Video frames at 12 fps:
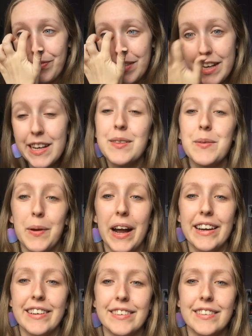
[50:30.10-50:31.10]
Either
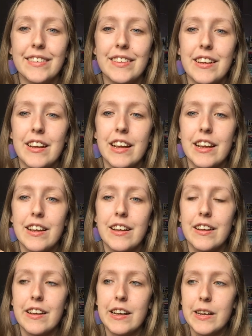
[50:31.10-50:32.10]
way,
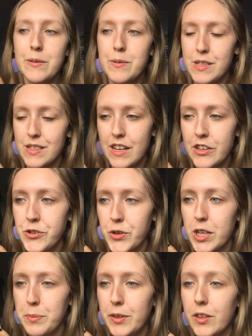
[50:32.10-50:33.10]
it was
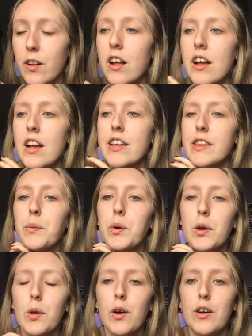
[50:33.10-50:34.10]
enjoyable. There
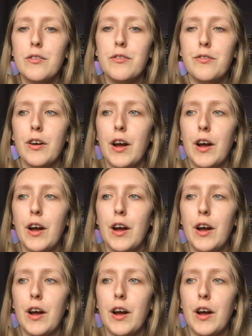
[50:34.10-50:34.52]
were a lot of